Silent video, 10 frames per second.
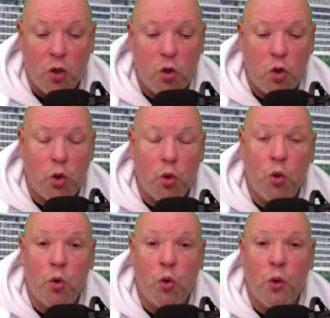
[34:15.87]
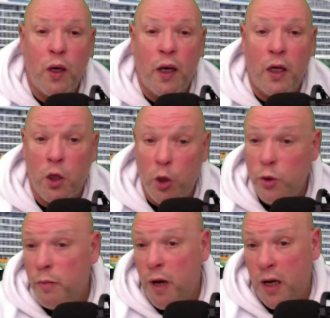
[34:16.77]
to use
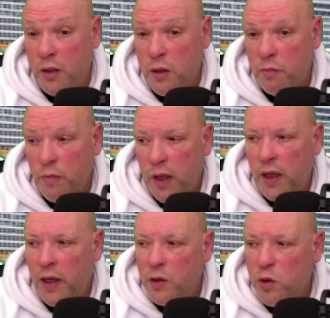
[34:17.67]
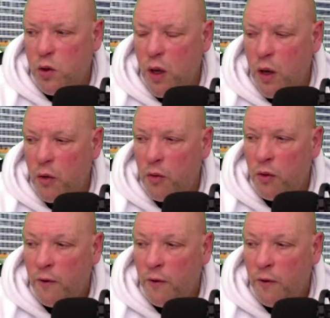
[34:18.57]
a mask. And so